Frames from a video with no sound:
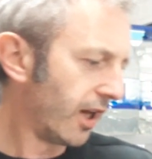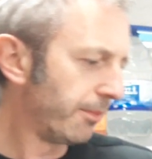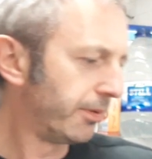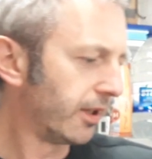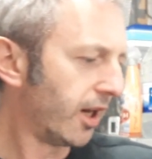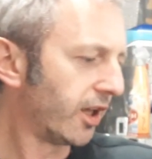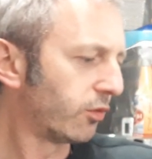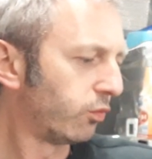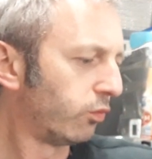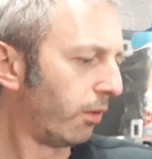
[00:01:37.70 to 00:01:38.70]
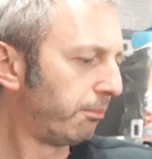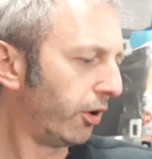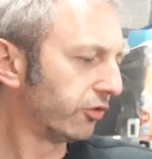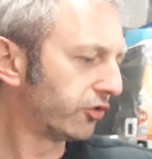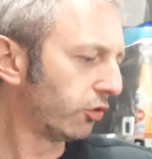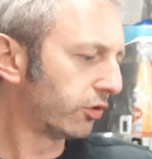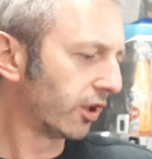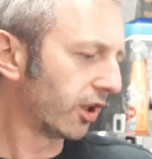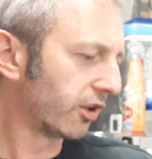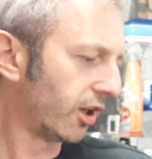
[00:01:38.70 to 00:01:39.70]
IPA, 1.2
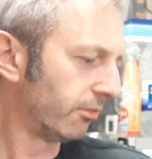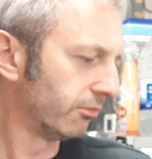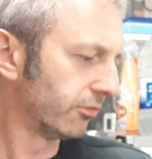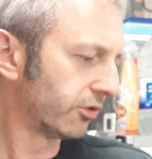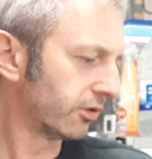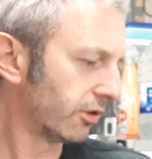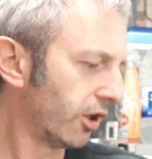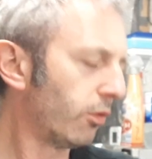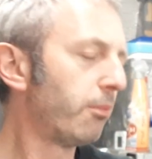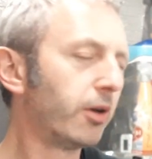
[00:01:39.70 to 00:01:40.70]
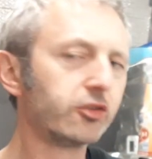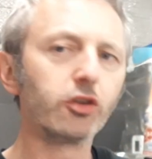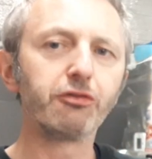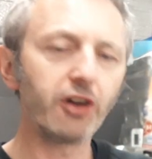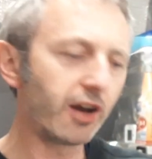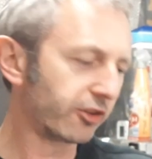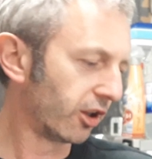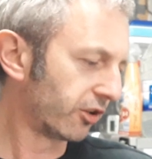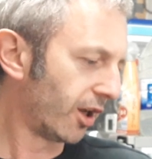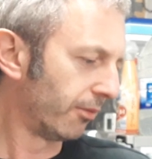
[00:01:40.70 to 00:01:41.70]
kilograms, 1.25
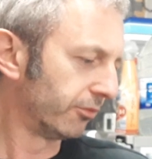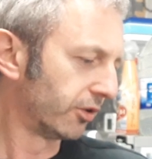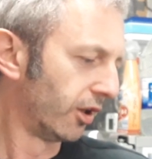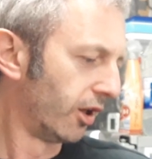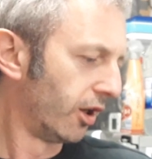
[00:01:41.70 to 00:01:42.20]
kilograms,